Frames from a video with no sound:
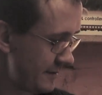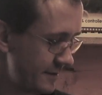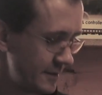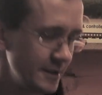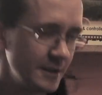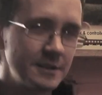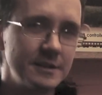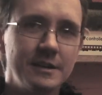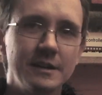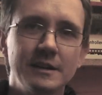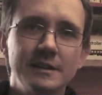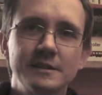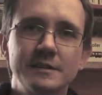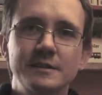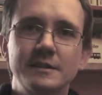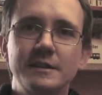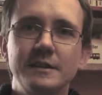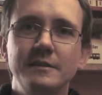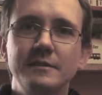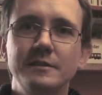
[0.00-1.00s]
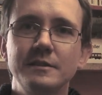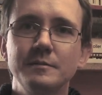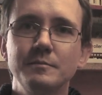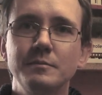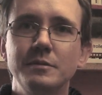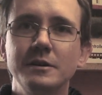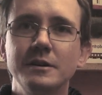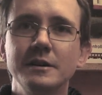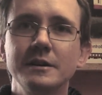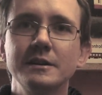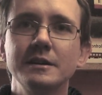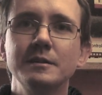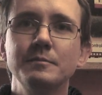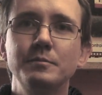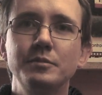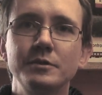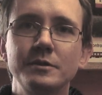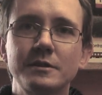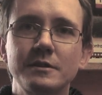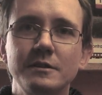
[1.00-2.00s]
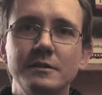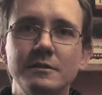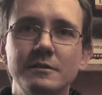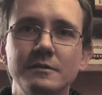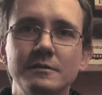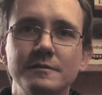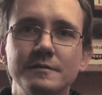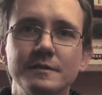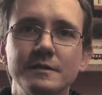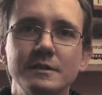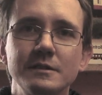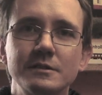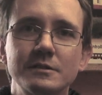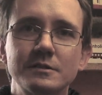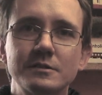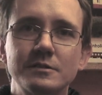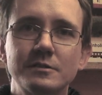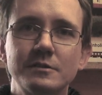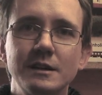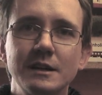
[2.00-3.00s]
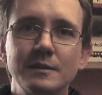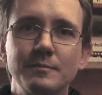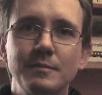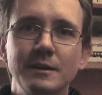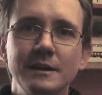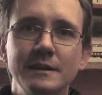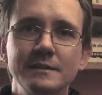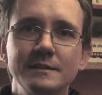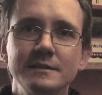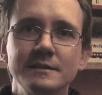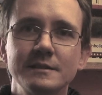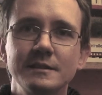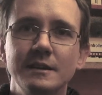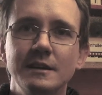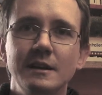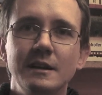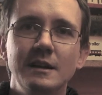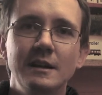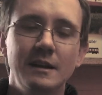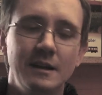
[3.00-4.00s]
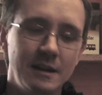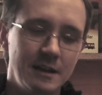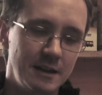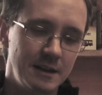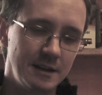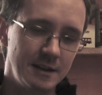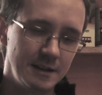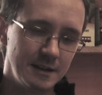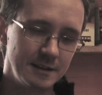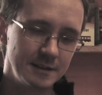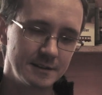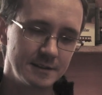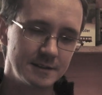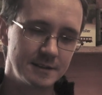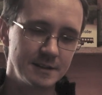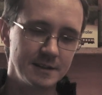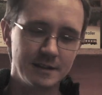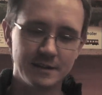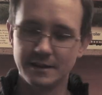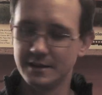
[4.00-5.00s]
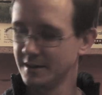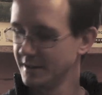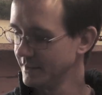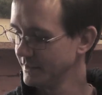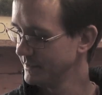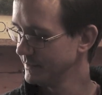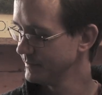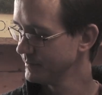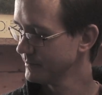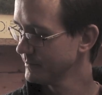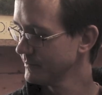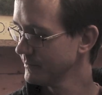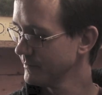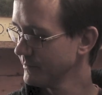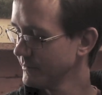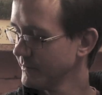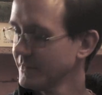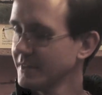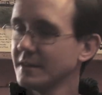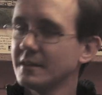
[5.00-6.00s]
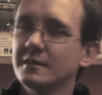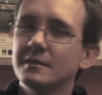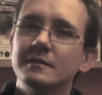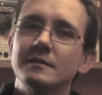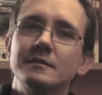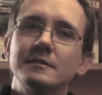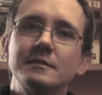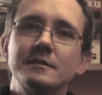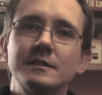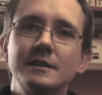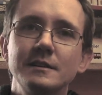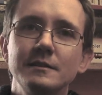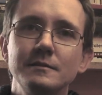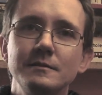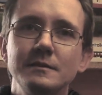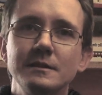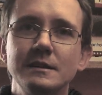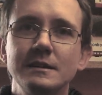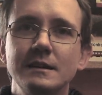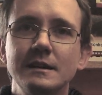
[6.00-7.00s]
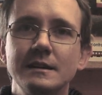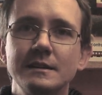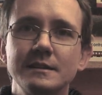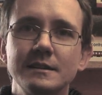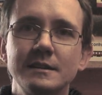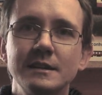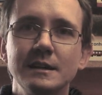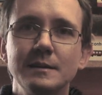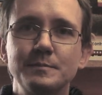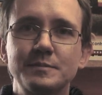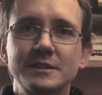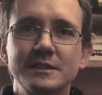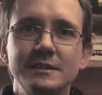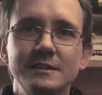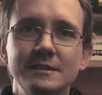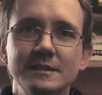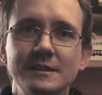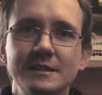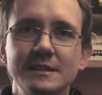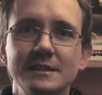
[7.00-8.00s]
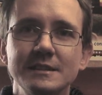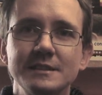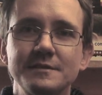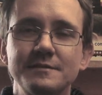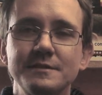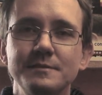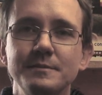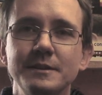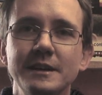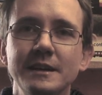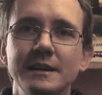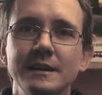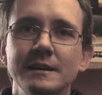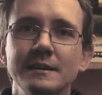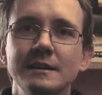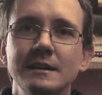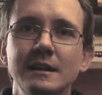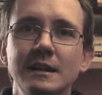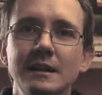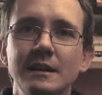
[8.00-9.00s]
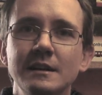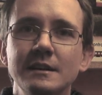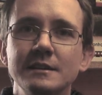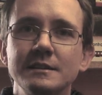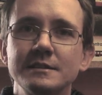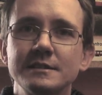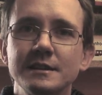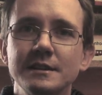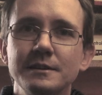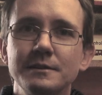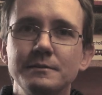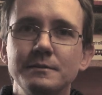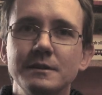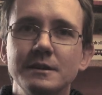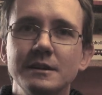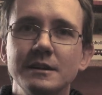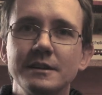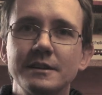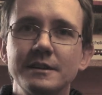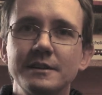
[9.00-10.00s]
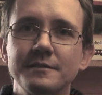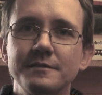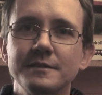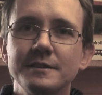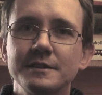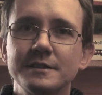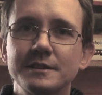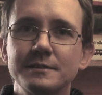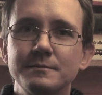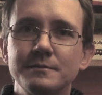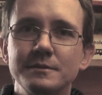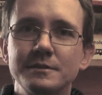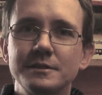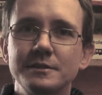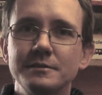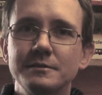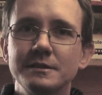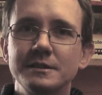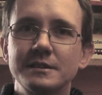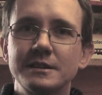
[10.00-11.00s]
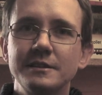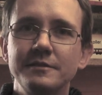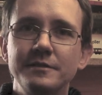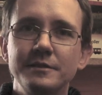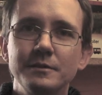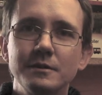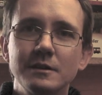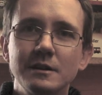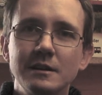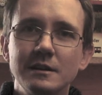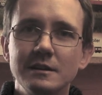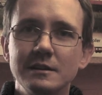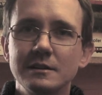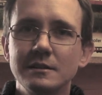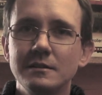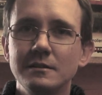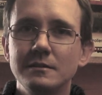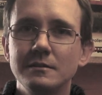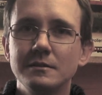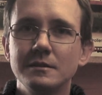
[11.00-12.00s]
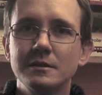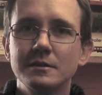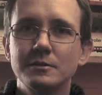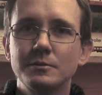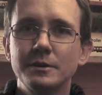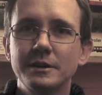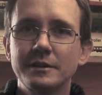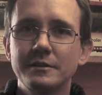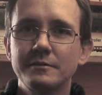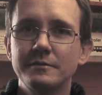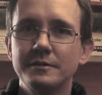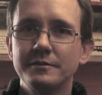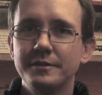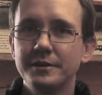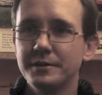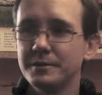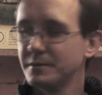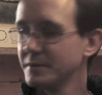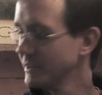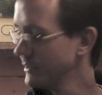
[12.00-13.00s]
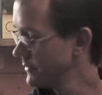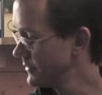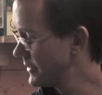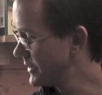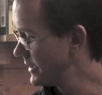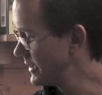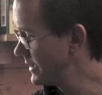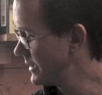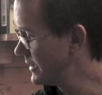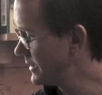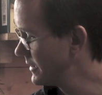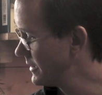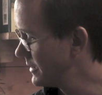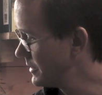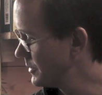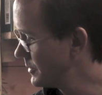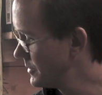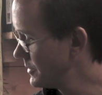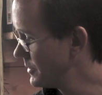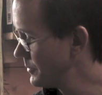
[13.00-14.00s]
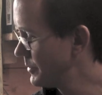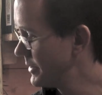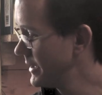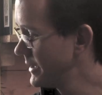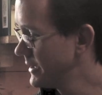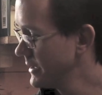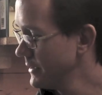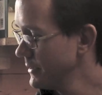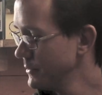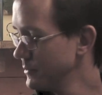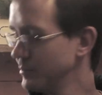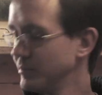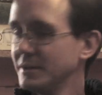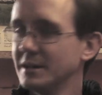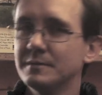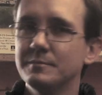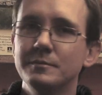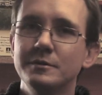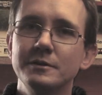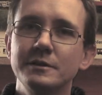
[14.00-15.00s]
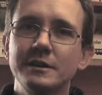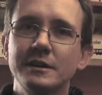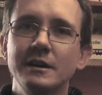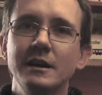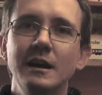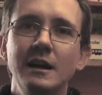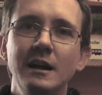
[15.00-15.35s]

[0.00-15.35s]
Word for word: for the task you can buy a book of track plans and uh, steal and adapt ideas from there so uh, I think the first thing we'll do is give you a little quick review of the uh, Peco plan book